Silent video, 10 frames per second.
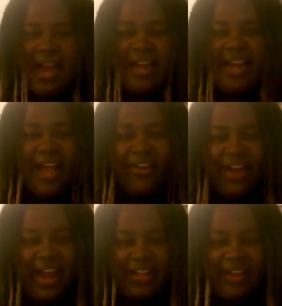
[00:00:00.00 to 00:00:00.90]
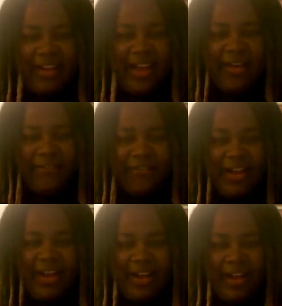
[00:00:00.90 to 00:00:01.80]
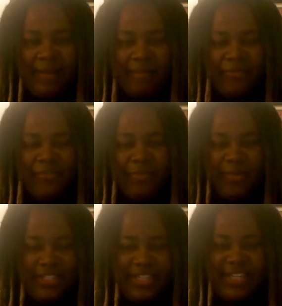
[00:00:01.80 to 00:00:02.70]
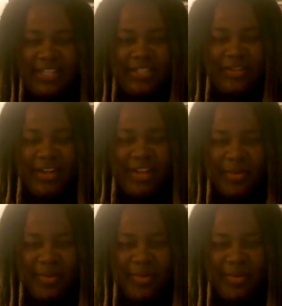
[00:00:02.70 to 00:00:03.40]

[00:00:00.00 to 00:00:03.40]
a counter for Brazilians. So in other